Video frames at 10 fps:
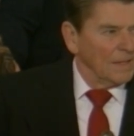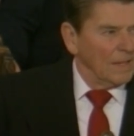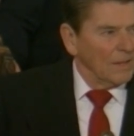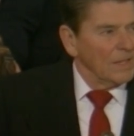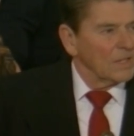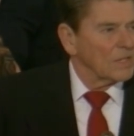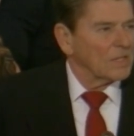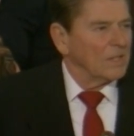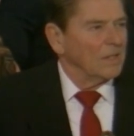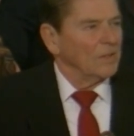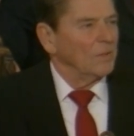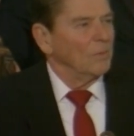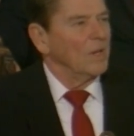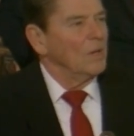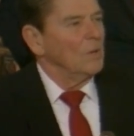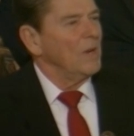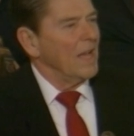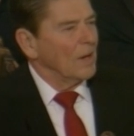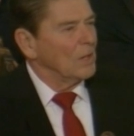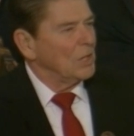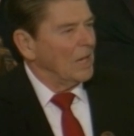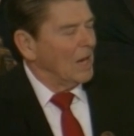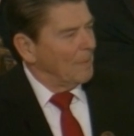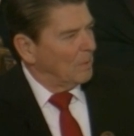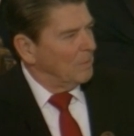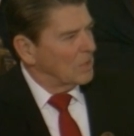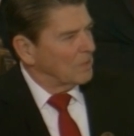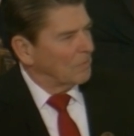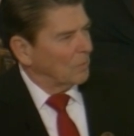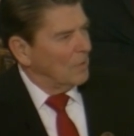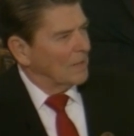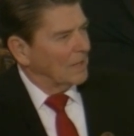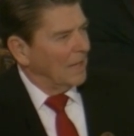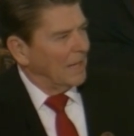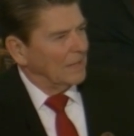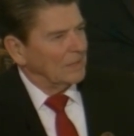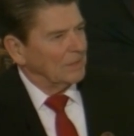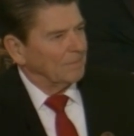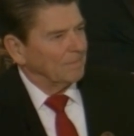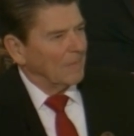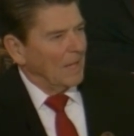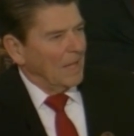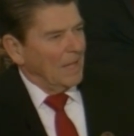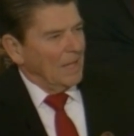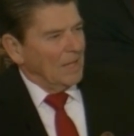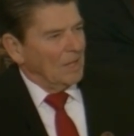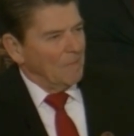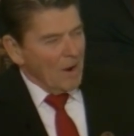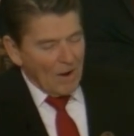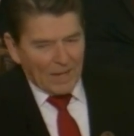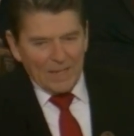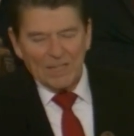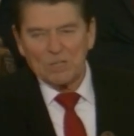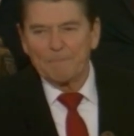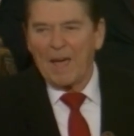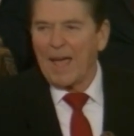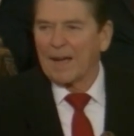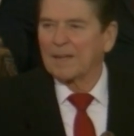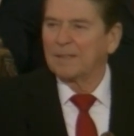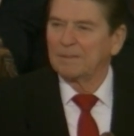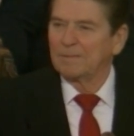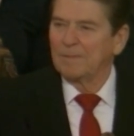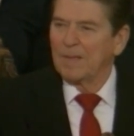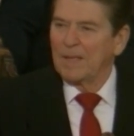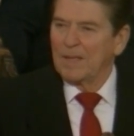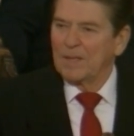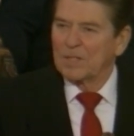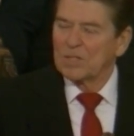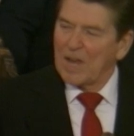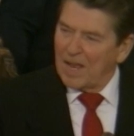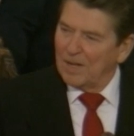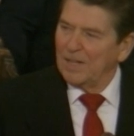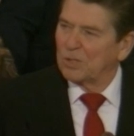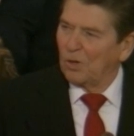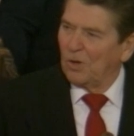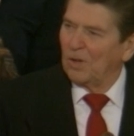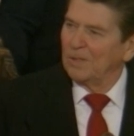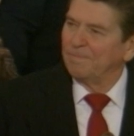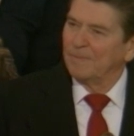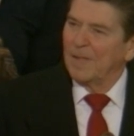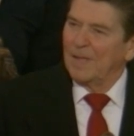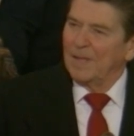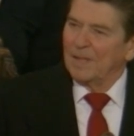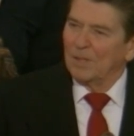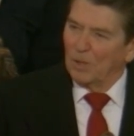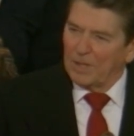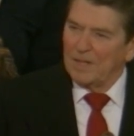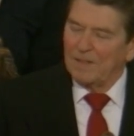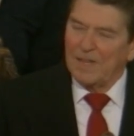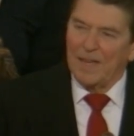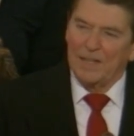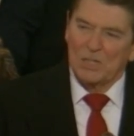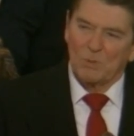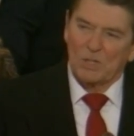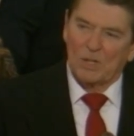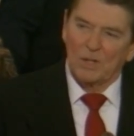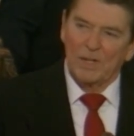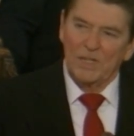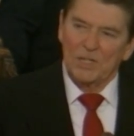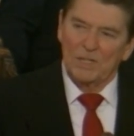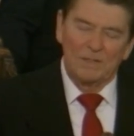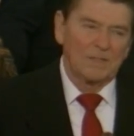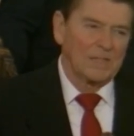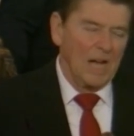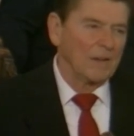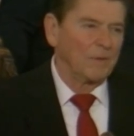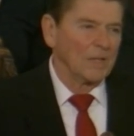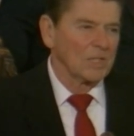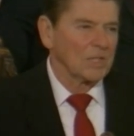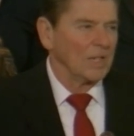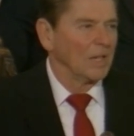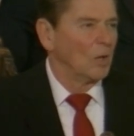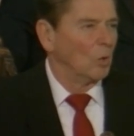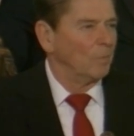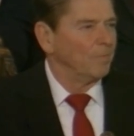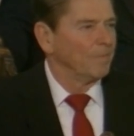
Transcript: There is renewed energy and optimism throughout the land. America is back, standing tall, looking to the 80s with courage, confidence, and hope.